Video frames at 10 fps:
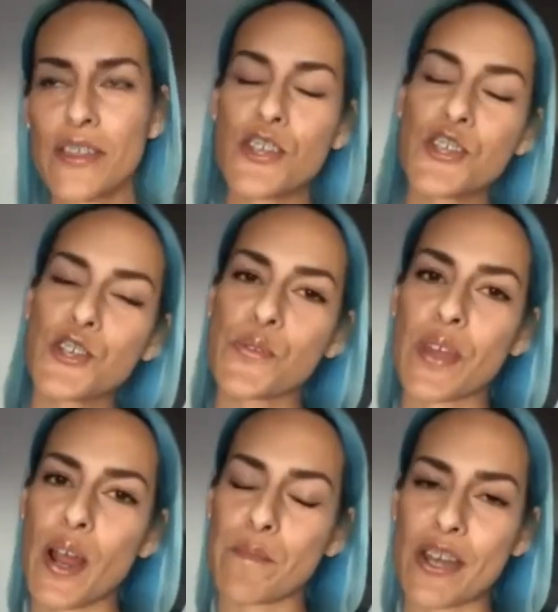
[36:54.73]
shoot
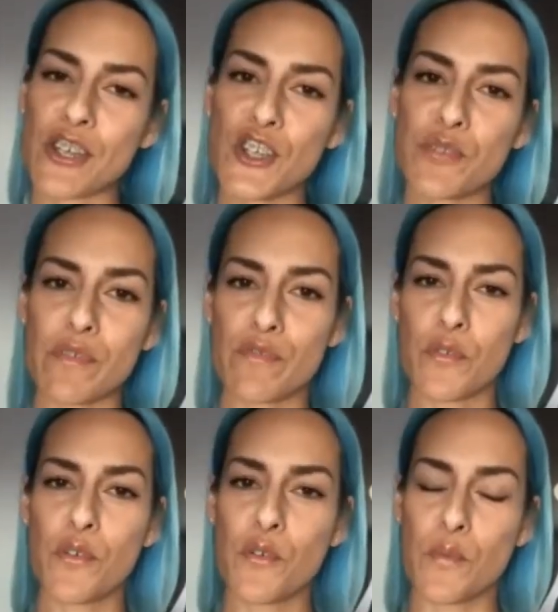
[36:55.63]
that I mentioned
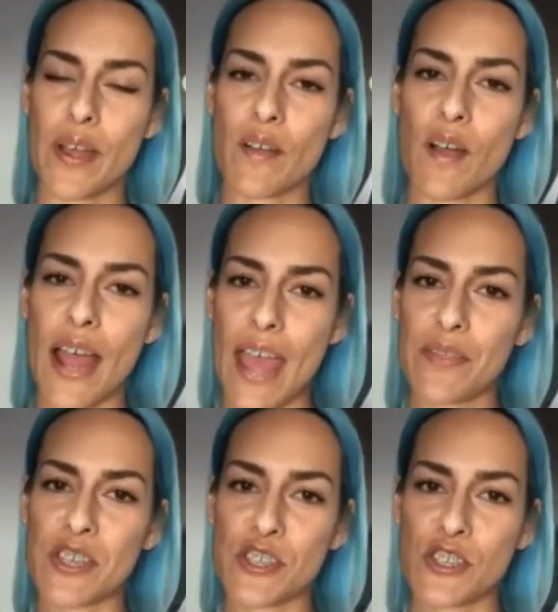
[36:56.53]
before, where I had
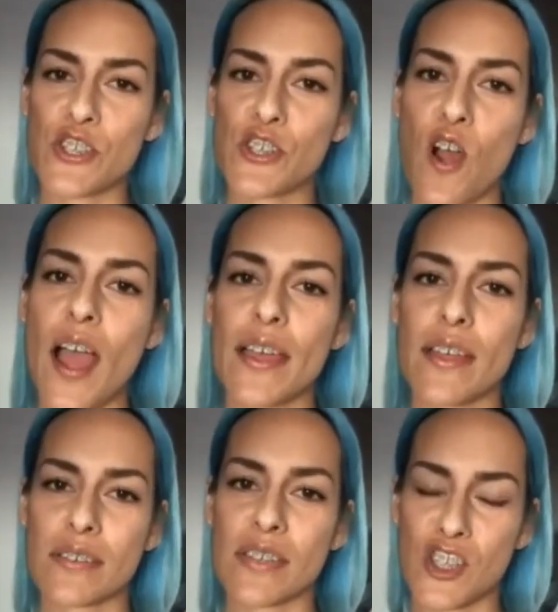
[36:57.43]
this
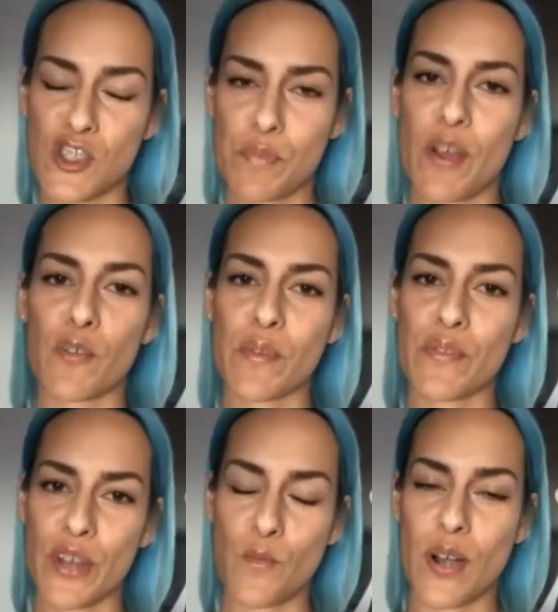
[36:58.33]
giant experiment
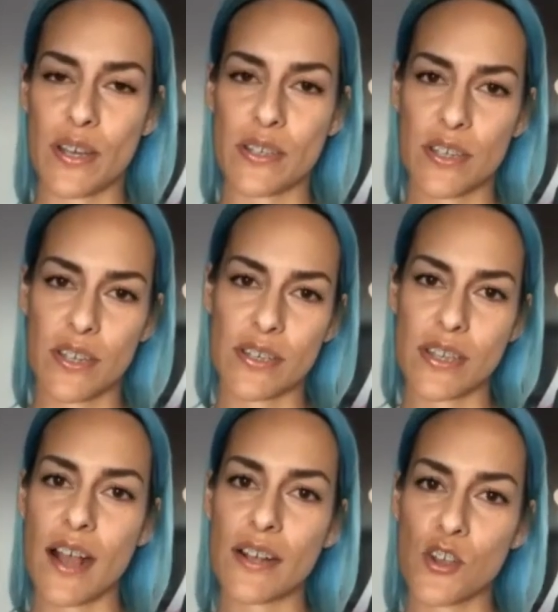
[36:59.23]
that I wanted to
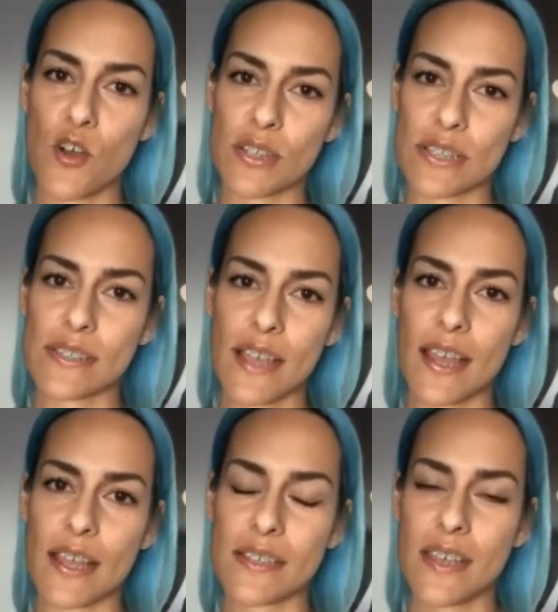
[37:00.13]
conduct on
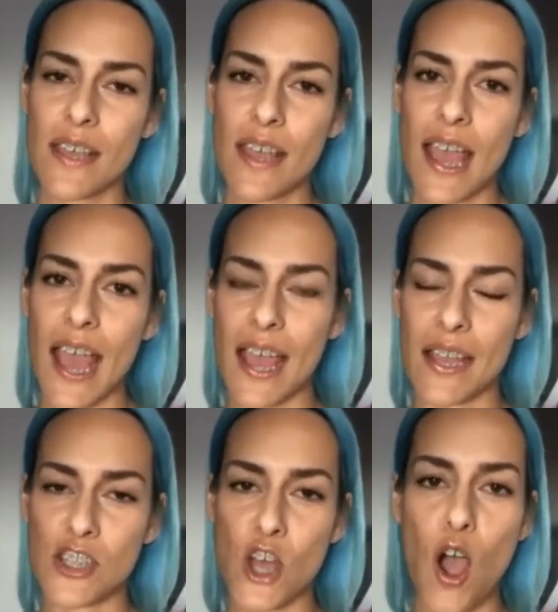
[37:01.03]
set,
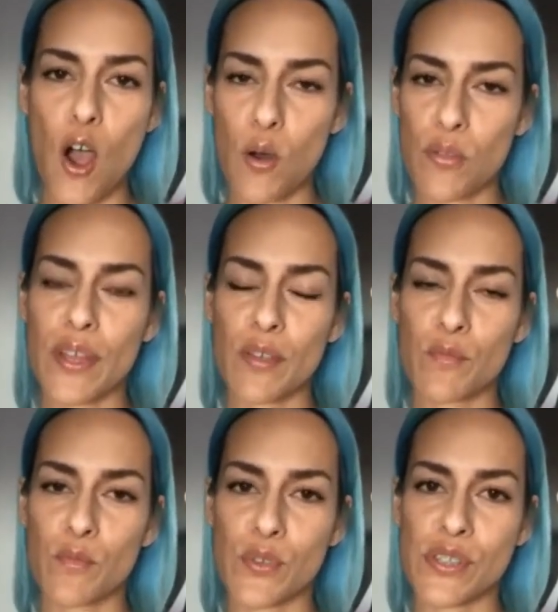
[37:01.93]
and the whole thing
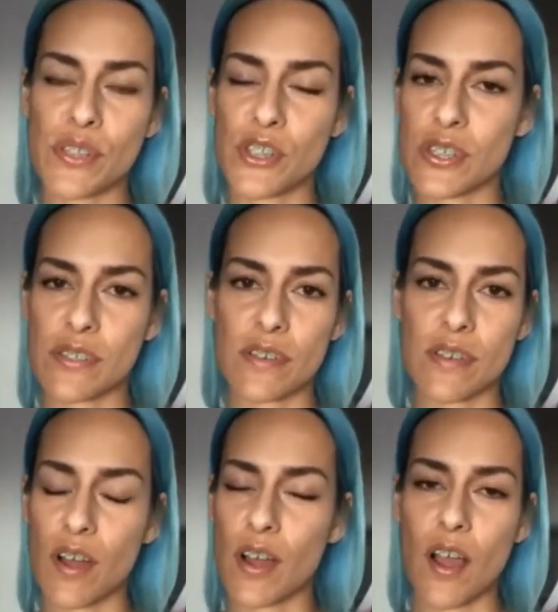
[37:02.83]
was just,
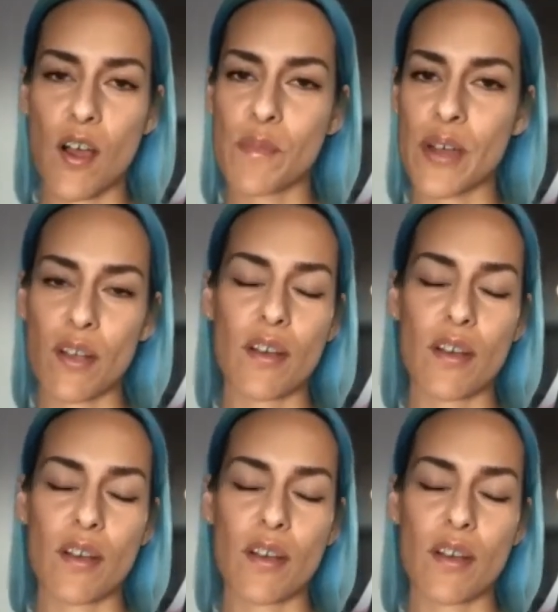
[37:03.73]
oh my God, it